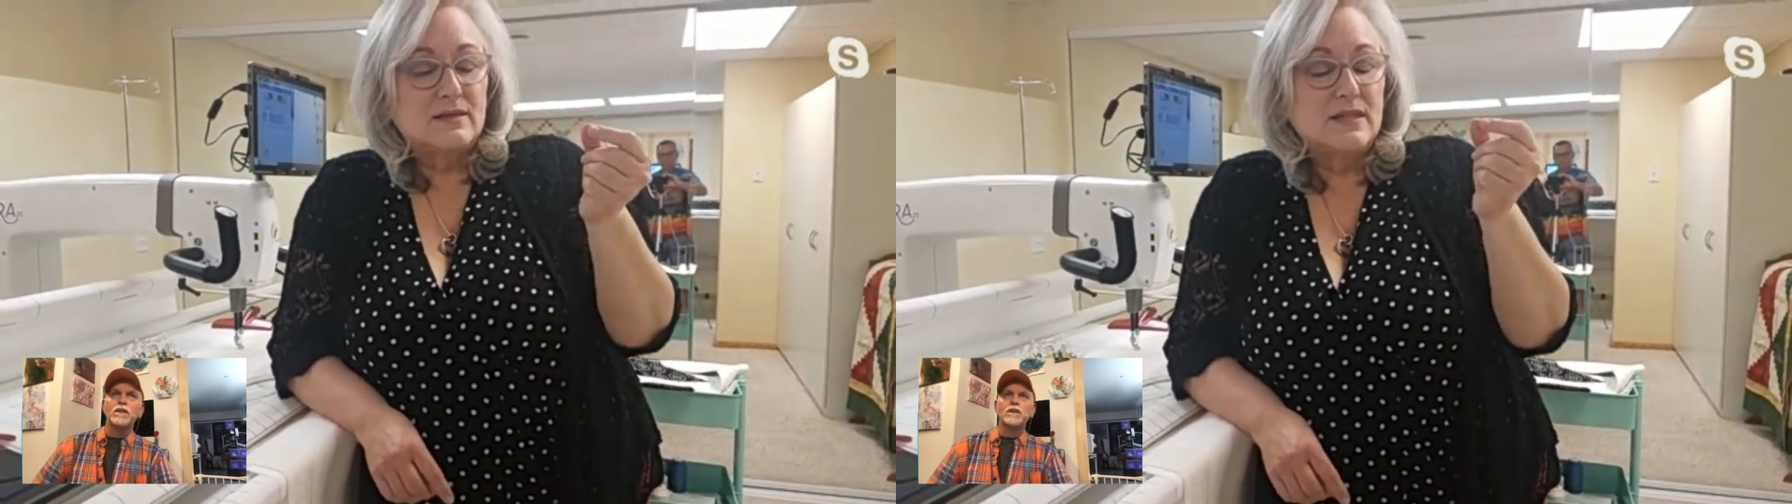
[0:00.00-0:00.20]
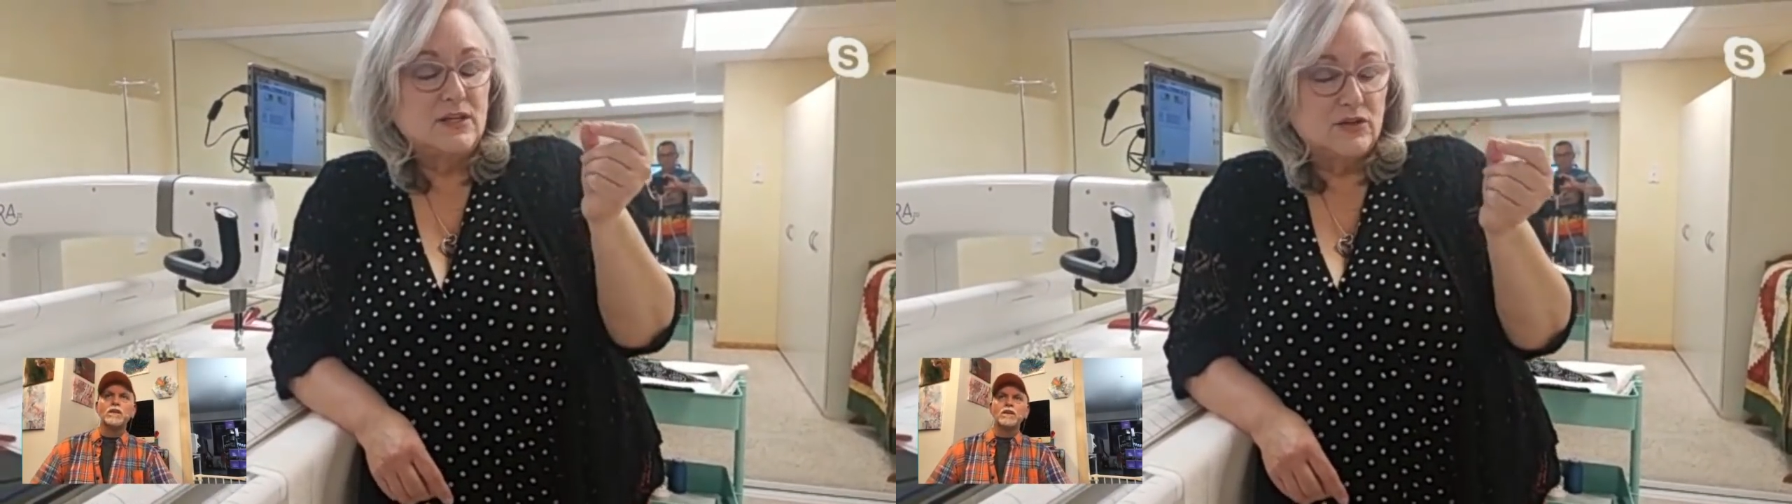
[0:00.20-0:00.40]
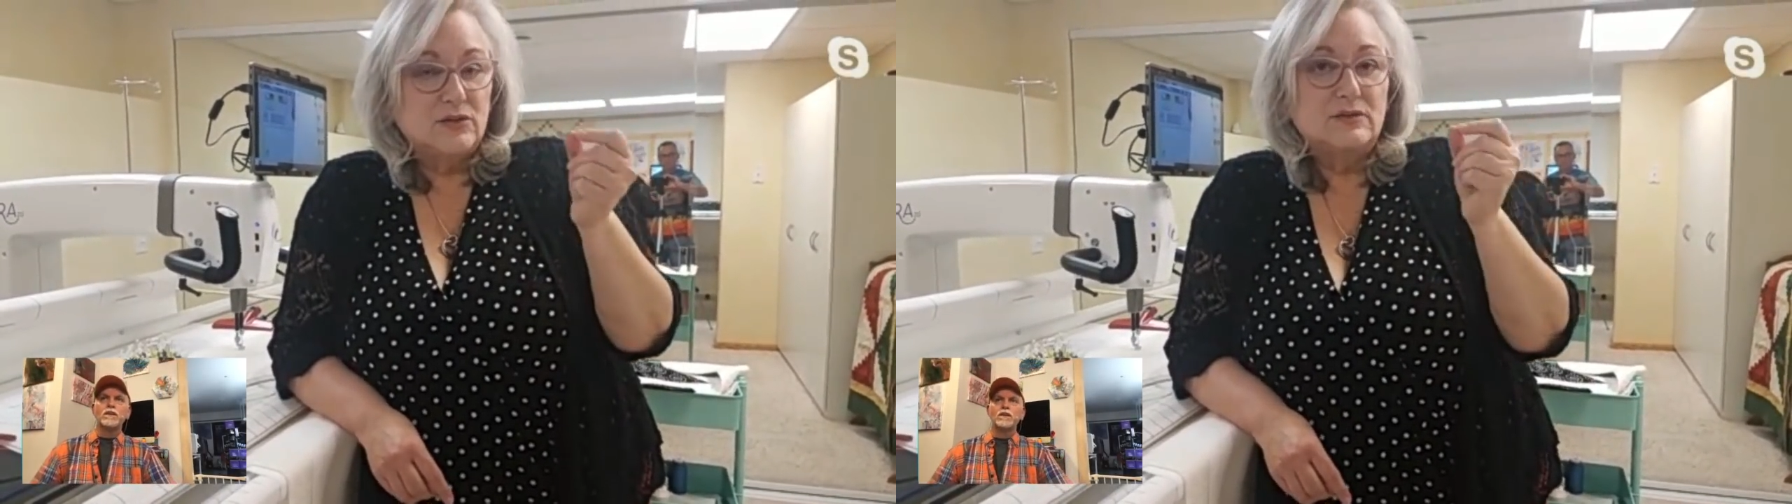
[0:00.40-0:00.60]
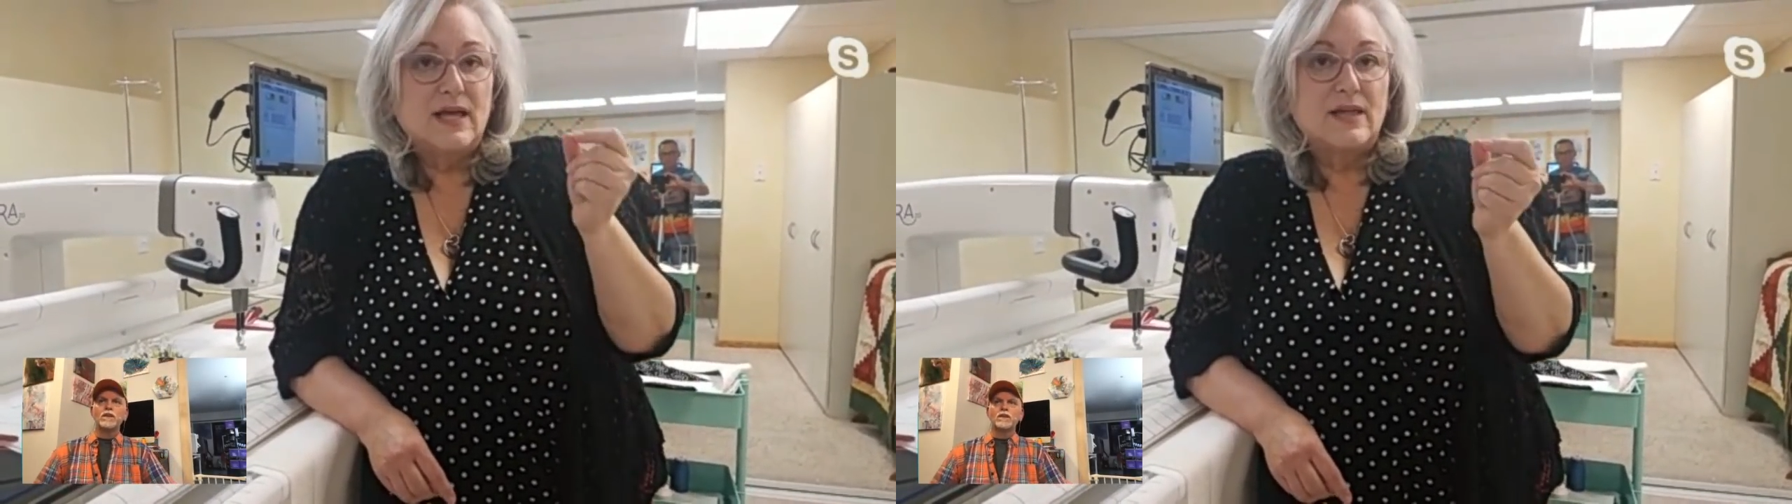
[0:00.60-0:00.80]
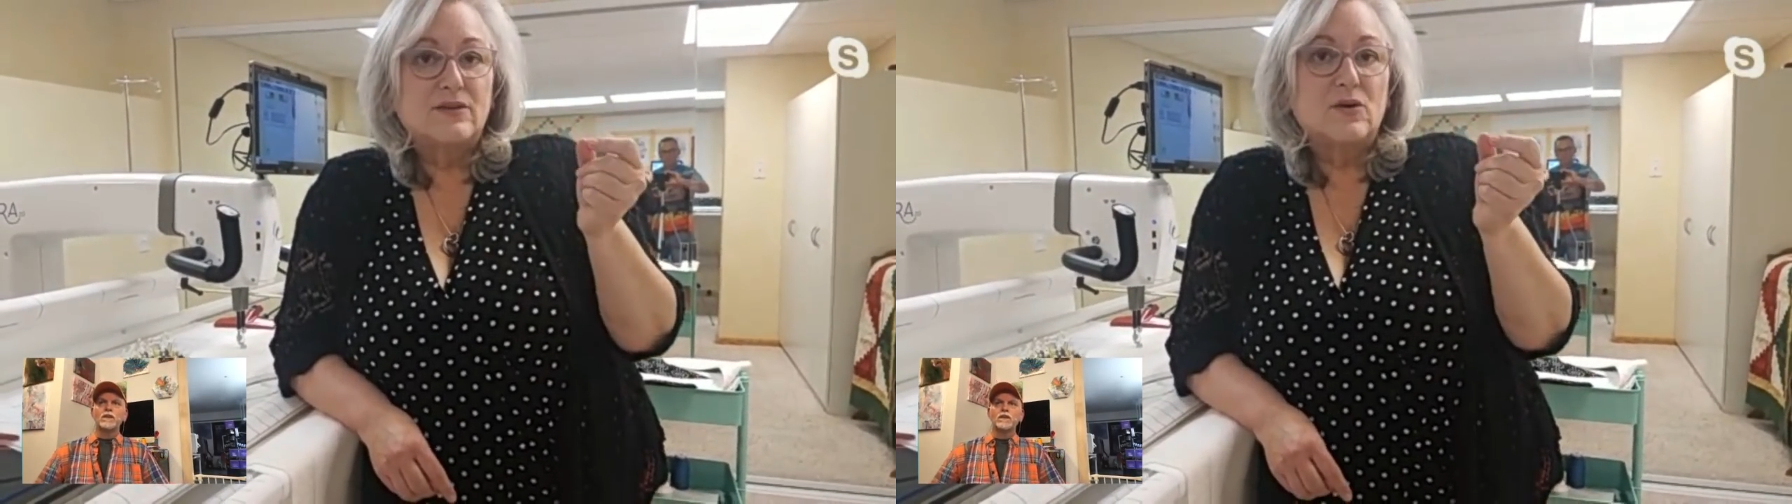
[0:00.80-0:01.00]
thinner
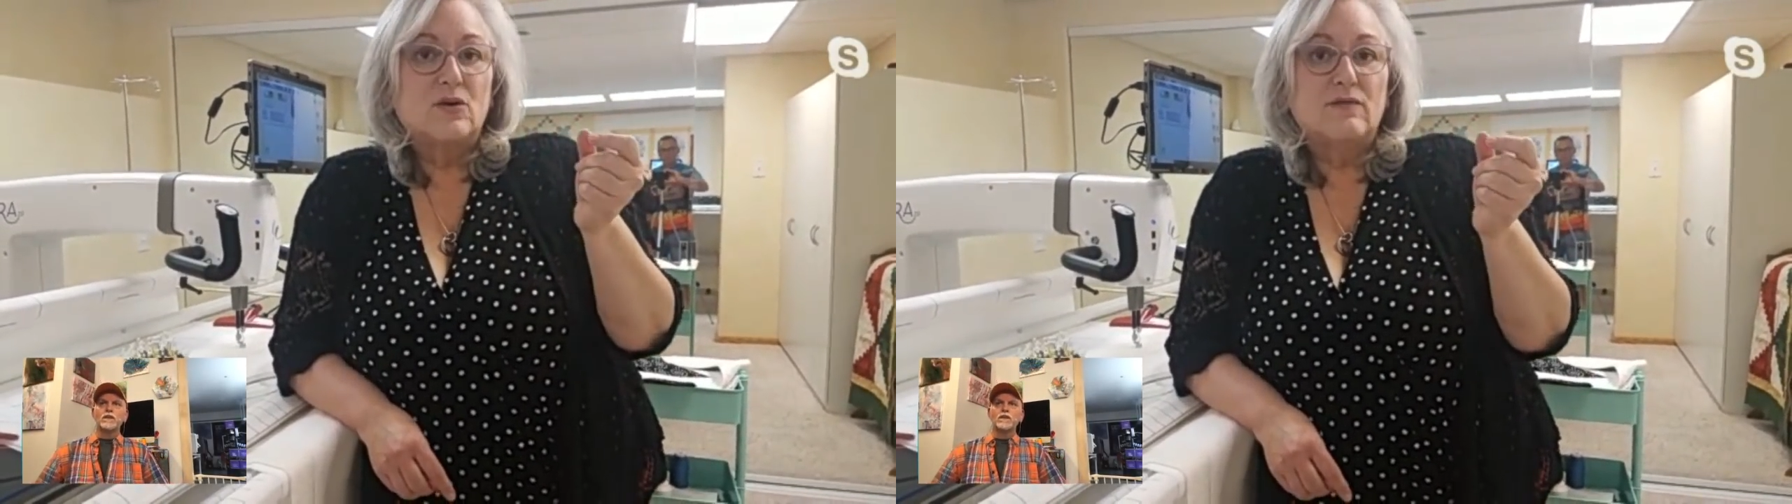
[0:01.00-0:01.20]
leather or